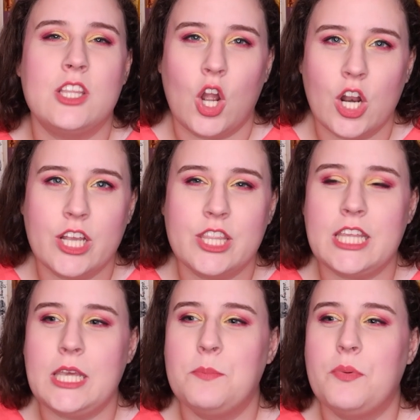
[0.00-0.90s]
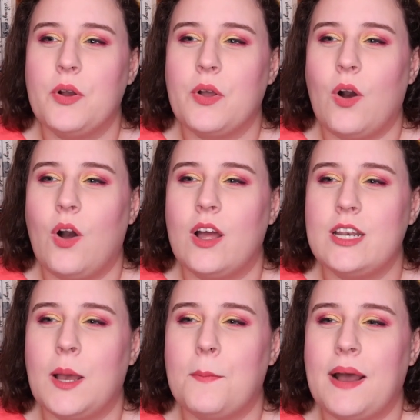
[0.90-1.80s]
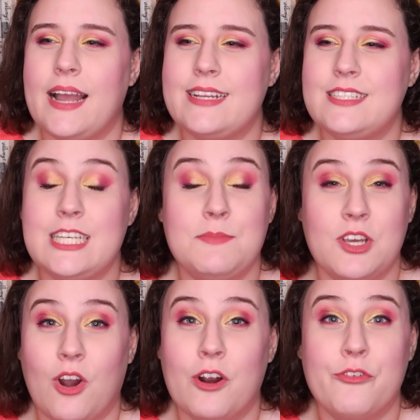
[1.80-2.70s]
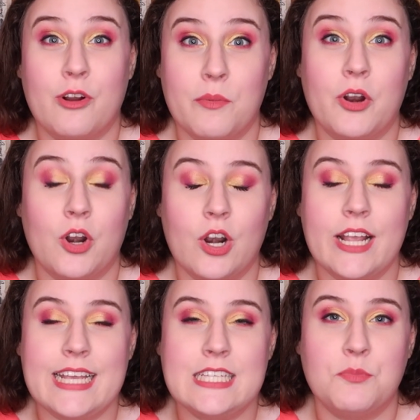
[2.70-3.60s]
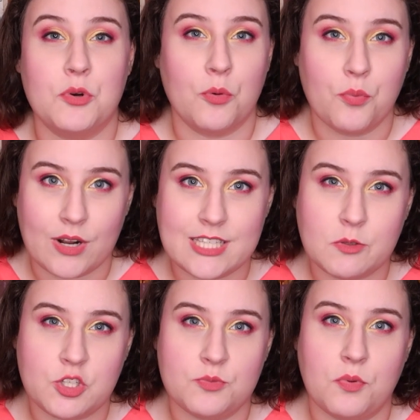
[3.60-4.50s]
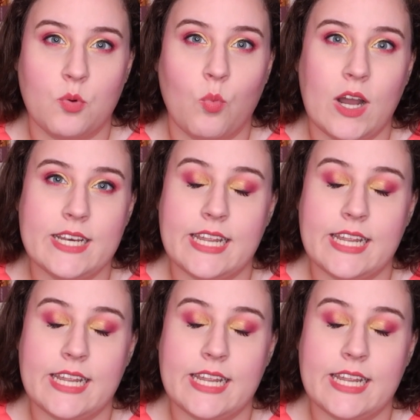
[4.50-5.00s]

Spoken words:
Lark. The book on my TBR from her is Brutal Prince, which is book one